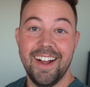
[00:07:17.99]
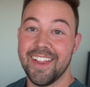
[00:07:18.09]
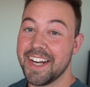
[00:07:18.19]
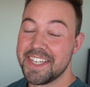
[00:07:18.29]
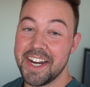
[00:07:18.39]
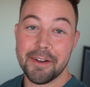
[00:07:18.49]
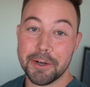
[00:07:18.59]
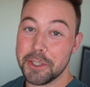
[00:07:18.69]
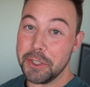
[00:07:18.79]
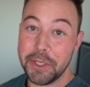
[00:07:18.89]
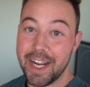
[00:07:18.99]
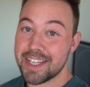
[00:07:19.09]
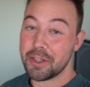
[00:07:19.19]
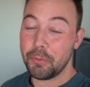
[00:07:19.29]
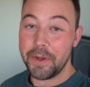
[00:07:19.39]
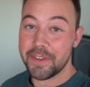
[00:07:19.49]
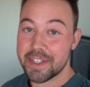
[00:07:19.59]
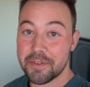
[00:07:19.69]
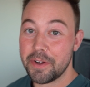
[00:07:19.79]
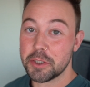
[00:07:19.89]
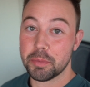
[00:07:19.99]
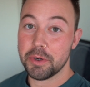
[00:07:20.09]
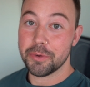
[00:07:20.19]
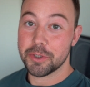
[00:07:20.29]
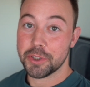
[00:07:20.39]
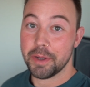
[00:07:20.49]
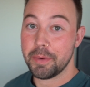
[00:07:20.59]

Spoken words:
like I said, I'm gonna show you guys the realness of entrepreneurship.